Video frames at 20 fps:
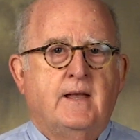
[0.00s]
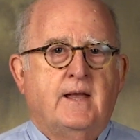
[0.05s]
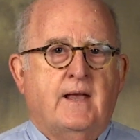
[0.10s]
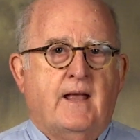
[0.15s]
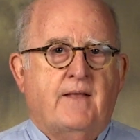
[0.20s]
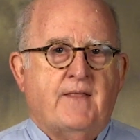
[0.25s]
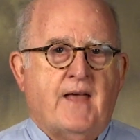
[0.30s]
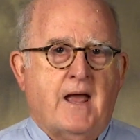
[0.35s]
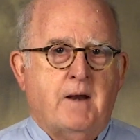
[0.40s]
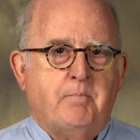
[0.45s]

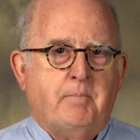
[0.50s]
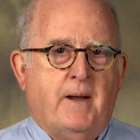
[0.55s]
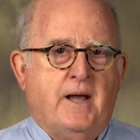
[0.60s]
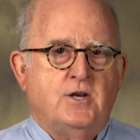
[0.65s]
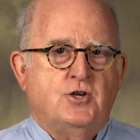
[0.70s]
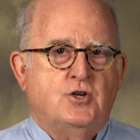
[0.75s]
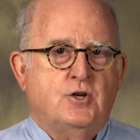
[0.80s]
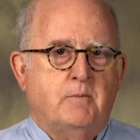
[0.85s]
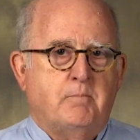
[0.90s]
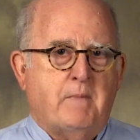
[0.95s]
And that
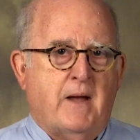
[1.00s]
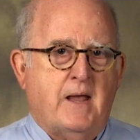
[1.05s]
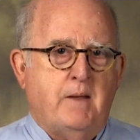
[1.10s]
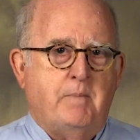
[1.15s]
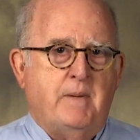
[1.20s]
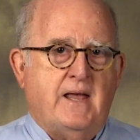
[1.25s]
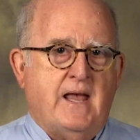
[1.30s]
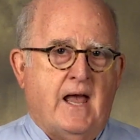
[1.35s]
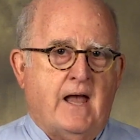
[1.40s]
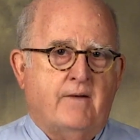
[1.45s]
patient may
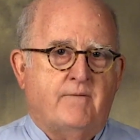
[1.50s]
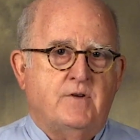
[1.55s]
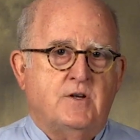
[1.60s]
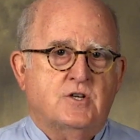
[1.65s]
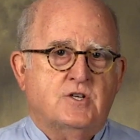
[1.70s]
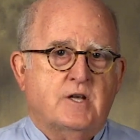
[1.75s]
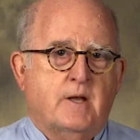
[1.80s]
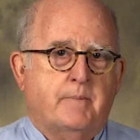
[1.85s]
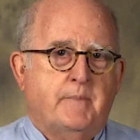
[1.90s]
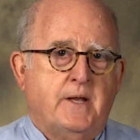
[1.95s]
be having
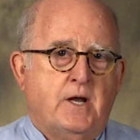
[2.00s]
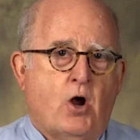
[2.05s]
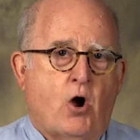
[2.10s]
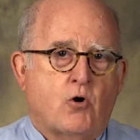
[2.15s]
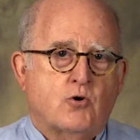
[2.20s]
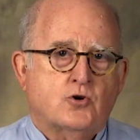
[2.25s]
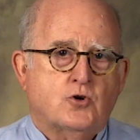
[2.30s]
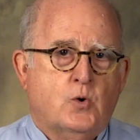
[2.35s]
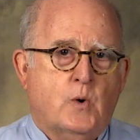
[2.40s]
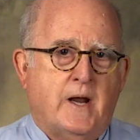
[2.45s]
something
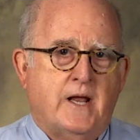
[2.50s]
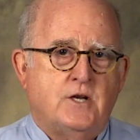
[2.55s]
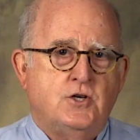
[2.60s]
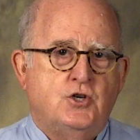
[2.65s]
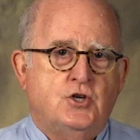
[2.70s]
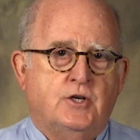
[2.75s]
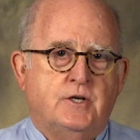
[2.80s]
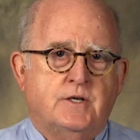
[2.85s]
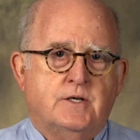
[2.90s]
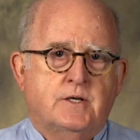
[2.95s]
called
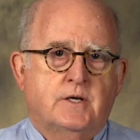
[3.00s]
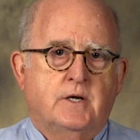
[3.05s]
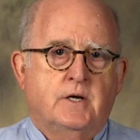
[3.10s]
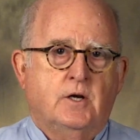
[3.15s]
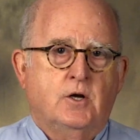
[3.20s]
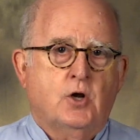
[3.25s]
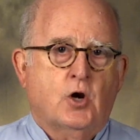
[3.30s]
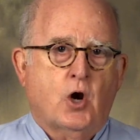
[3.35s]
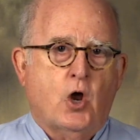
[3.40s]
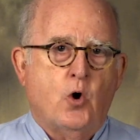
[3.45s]
transient
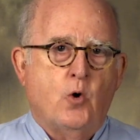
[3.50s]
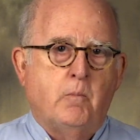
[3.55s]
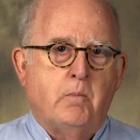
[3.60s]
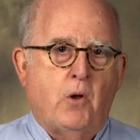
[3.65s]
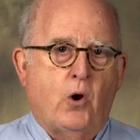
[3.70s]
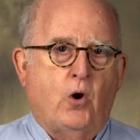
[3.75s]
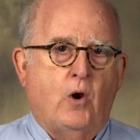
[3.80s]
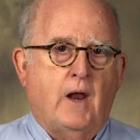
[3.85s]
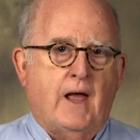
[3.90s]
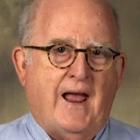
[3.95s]

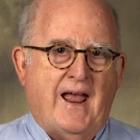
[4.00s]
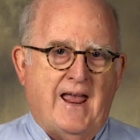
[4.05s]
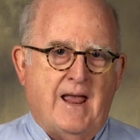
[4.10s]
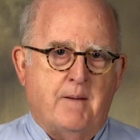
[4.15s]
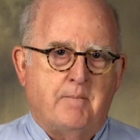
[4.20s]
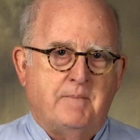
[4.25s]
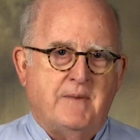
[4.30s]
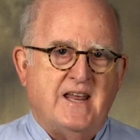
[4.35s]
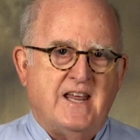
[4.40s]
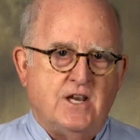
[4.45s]
global
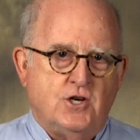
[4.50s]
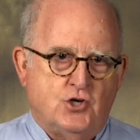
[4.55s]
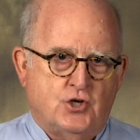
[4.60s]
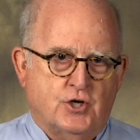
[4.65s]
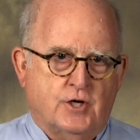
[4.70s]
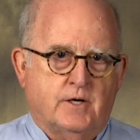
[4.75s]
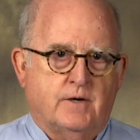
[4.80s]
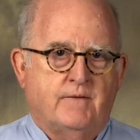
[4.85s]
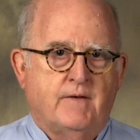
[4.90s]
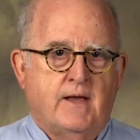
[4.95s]

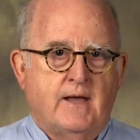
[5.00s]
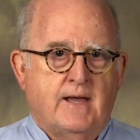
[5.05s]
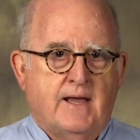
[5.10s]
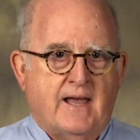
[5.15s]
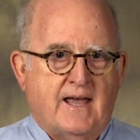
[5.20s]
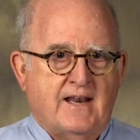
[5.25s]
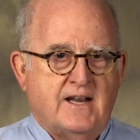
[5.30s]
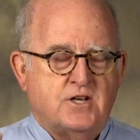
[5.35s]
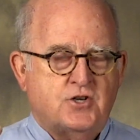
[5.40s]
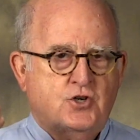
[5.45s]
amnesia.
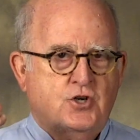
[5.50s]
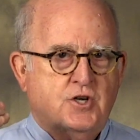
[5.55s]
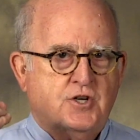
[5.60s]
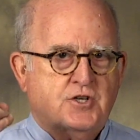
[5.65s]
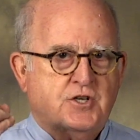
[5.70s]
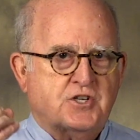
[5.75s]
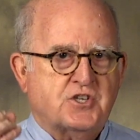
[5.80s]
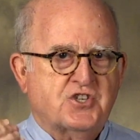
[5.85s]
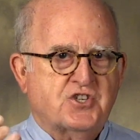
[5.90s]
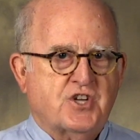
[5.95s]
And it's
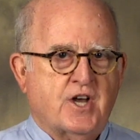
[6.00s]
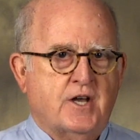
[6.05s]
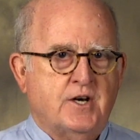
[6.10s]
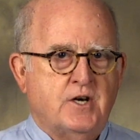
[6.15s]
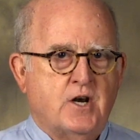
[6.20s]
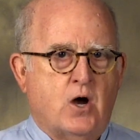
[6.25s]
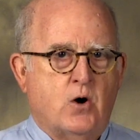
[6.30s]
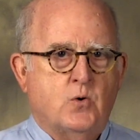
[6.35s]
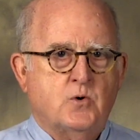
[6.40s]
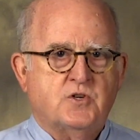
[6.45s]
just a
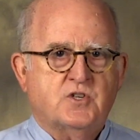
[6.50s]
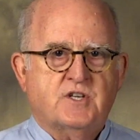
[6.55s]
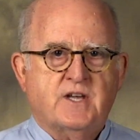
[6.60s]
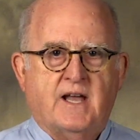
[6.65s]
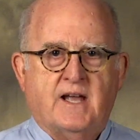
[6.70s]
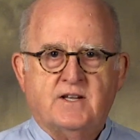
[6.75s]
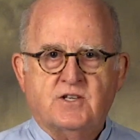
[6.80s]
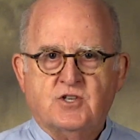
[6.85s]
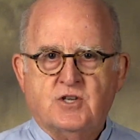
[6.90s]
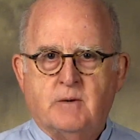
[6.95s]
sudden
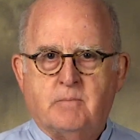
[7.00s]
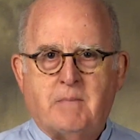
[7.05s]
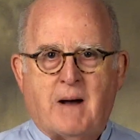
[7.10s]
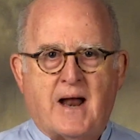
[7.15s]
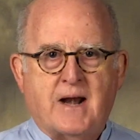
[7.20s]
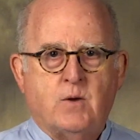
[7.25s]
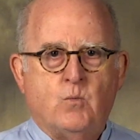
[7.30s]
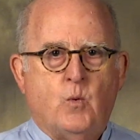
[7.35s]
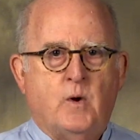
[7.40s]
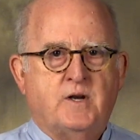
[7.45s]
onset.
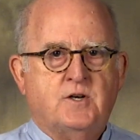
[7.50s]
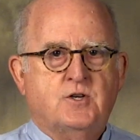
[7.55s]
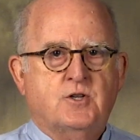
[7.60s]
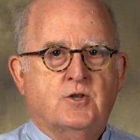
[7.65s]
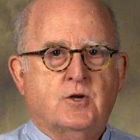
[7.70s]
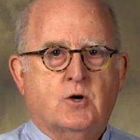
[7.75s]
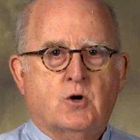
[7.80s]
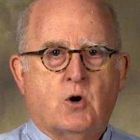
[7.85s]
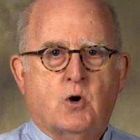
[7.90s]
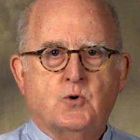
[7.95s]
Somebody went to
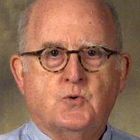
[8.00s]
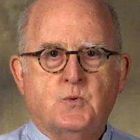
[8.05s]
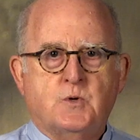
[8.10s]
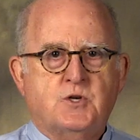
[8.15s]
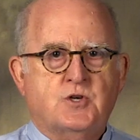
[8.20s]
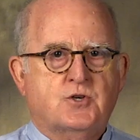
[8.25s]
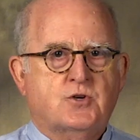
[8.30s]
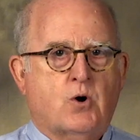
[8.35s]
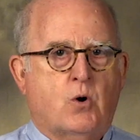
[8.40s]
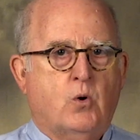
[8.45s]
the grocery
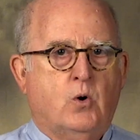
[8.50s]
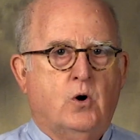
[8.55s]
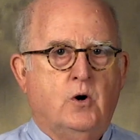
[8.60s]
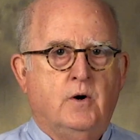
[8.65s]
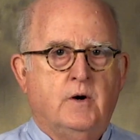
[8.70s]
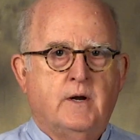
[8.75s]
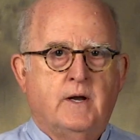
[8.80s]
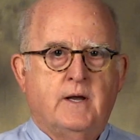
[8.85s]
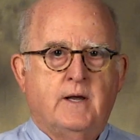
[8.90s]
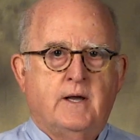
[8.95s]

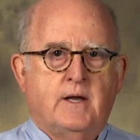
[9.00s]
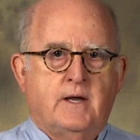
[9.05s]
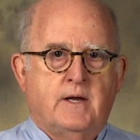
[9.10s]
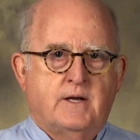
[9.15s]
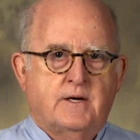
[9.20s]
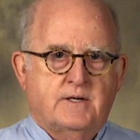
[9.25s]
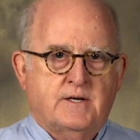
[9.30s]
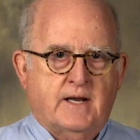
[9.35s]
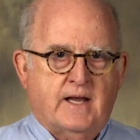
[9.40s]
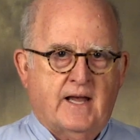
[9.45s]
store
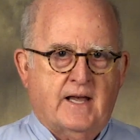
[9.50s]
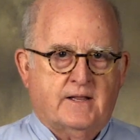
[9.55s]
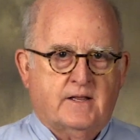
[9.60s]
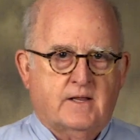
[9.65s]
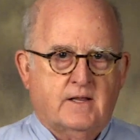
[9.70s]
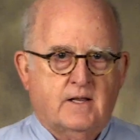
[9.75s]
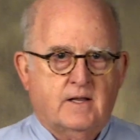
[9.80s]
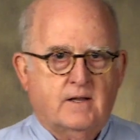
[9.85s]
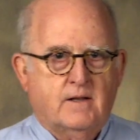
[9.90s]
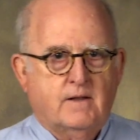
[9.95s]
to get